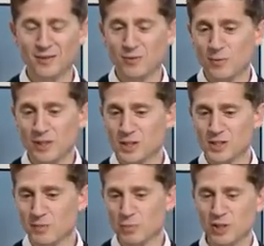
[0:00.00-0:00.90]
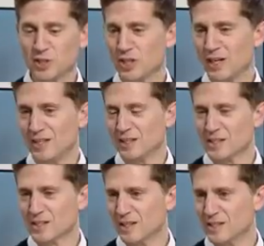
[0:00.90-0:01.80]
We just appreciate
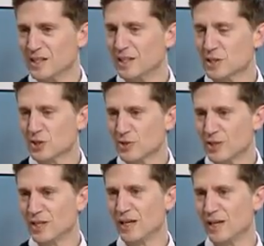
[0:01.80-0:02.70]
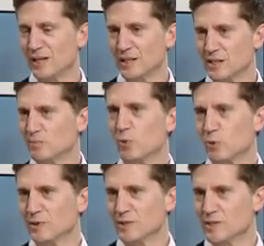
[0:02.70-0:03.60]
its history and its
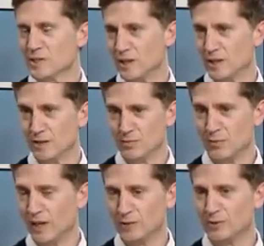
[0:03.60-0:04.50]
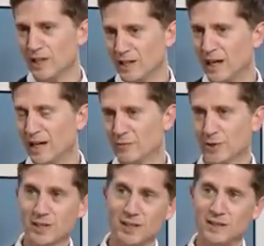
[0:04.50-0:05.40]
importance in not only in
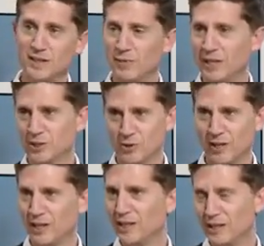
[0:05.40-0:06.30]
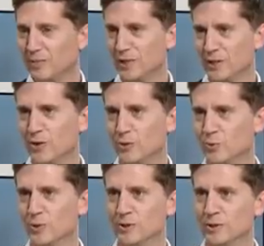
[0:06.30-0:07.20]
Africa and the Mediterranean but in the whole
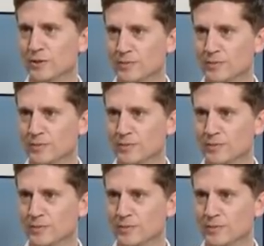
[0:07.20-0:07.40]
world.